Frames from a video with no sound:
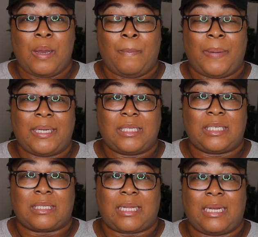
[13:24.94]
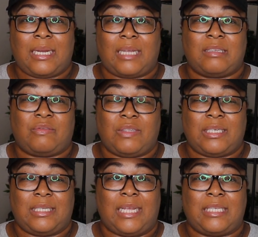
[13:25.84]
But it's just like, I just feel
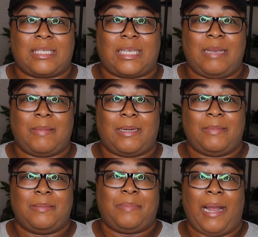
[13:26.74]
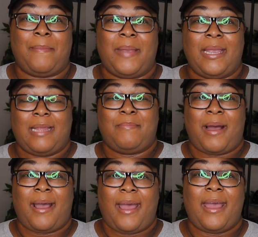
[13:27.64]
like they just keep coming to bite me in
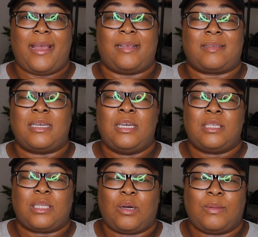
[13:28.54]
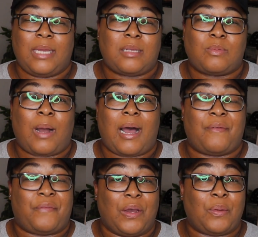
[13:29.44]
my ass. So that's why
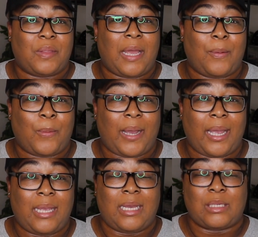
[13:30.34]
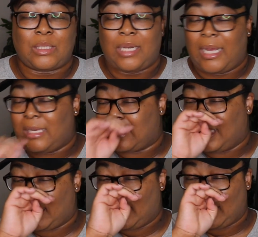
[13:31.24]
I felt that way yesterday. It's
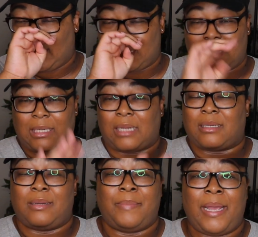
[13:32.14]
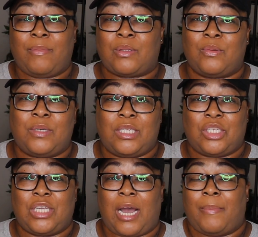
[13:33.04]
nothing against the doctor. The man was doing
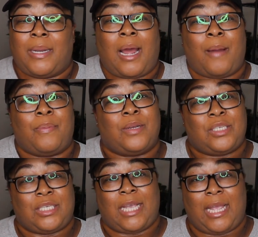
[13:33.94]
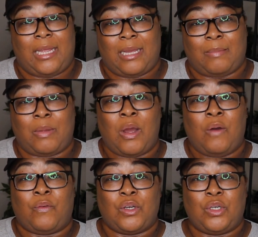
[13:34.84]
his job and I appreciate him
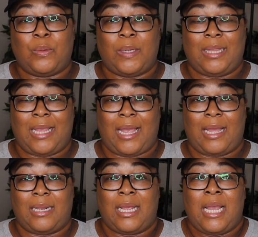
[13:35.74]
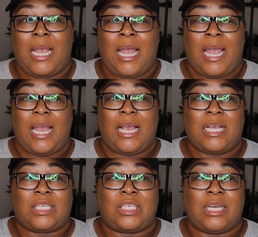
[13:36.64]
for doing that.
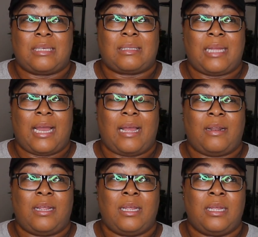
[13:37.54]
It's just that